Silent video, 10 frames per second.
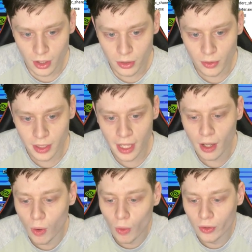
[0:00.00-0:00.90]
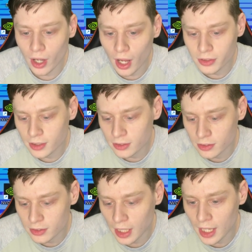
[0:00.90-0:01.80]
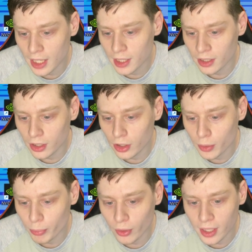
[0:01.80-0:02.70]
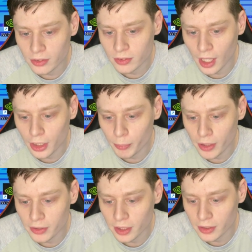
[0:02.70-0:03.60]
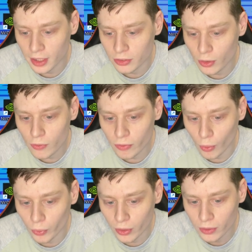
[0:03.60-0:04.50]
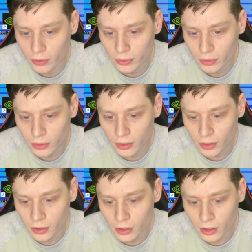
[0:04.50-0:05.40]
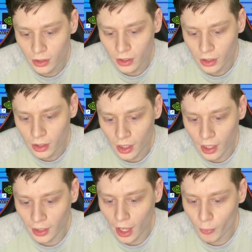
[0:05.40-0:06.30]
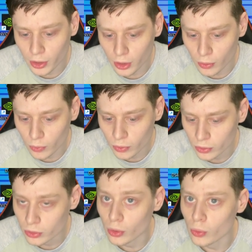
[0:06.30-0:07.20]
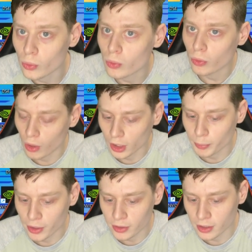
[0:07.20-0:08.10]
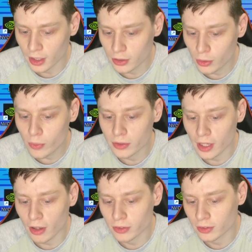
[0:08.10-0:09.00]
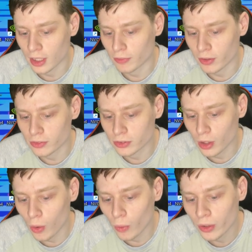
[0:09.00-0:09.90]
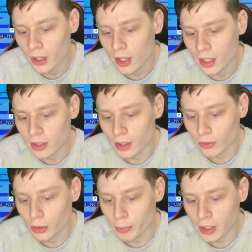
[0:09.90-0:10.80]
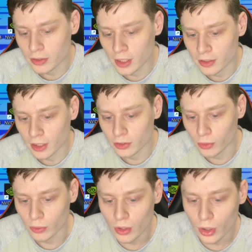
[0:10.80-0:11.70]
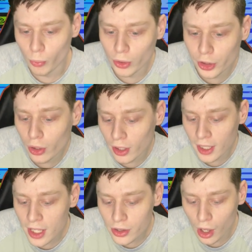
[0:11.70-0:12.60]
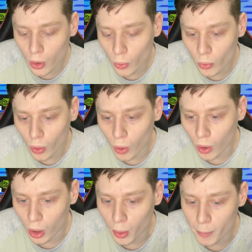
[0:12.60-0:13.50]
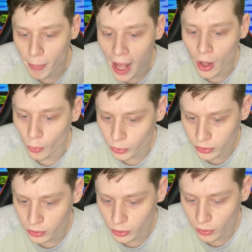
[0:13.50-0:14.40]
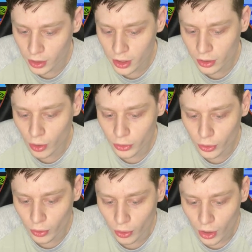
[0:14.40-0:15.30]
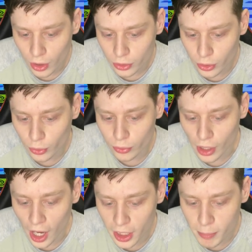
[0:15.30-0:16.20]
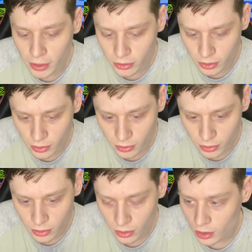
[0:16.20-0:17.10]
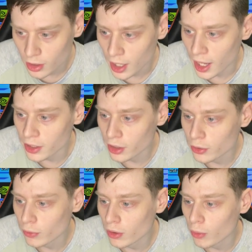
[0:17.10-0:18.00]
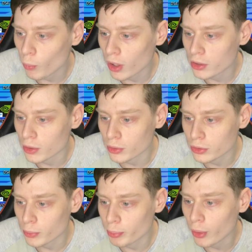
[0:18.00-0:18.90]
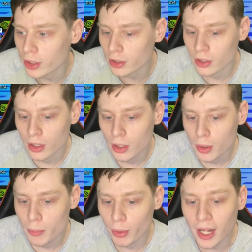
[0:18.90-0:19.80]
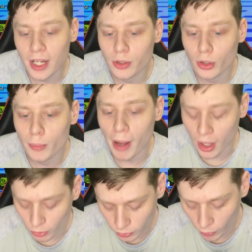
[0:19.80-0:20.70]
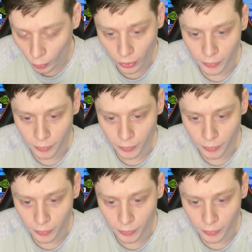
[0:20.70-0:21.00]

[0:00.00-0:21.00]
You can take all the contents inside, and then you can put it inside your PCSX2 folder, allowing you to launch. PCSX2 is now successfully installed. There's your PCSX2. And what you're going to need though are BIOS. You're going to need to go to your documents, and then you're going to want to put it into your BIOS folder.